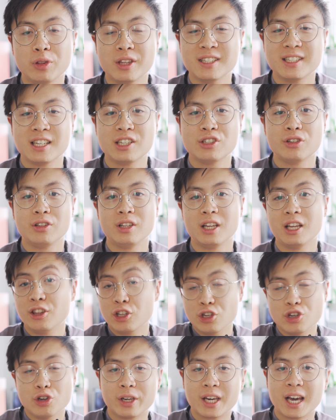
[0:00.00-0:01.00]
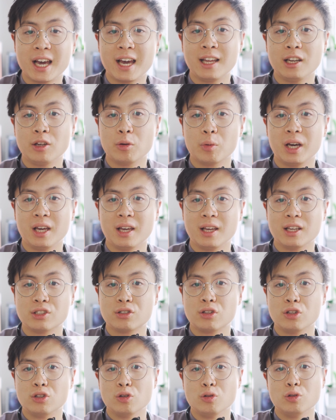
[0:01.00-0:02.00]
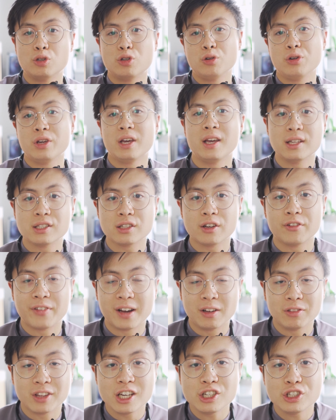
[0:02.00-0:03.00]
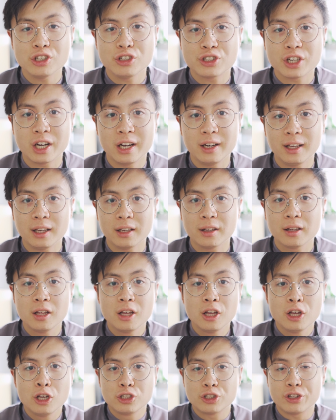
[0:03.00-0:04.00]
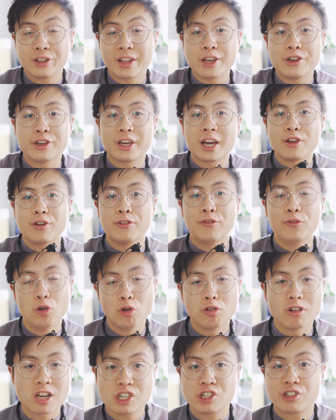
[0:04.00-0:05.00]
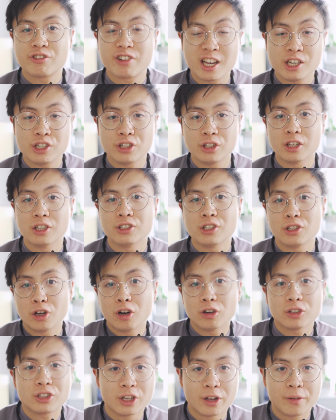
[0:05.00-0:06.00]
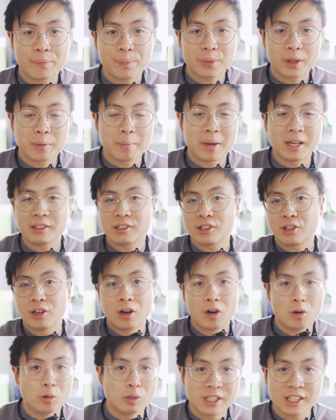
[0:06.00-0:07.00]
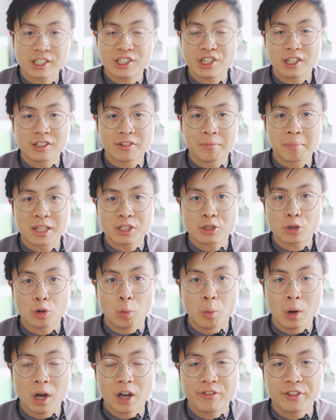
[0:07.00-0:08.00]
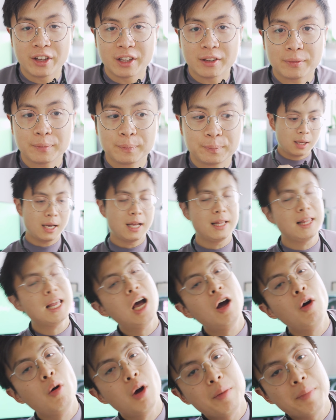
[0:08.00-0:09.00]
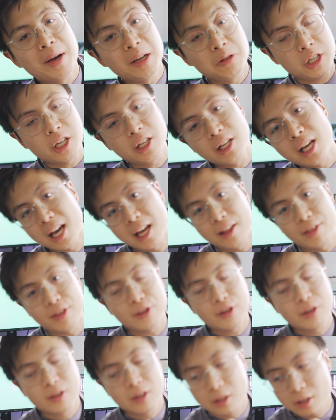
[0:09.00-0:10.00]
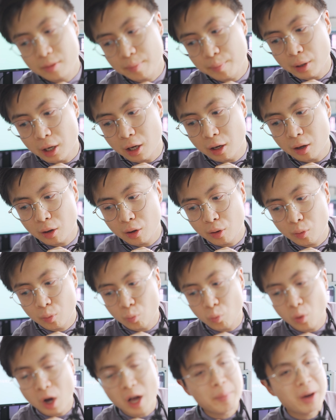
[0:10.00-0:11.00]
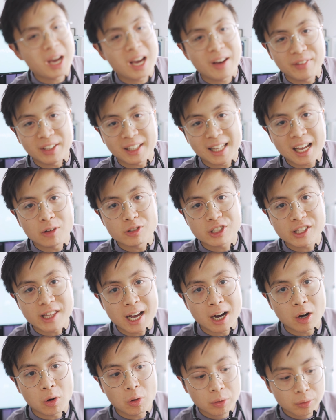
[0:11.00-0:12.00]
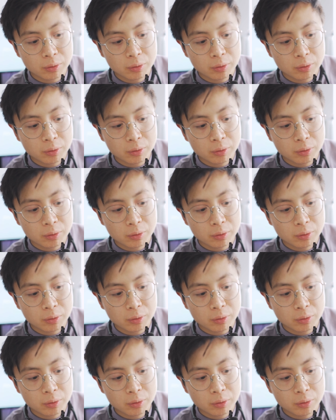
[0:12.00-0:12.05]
decision in the UK anyway is to do two years of foundation training so that you get your full registration as a doctor. It makes the whole six years of med school worth it. And now I'm at the other end, but why am I having doubts now?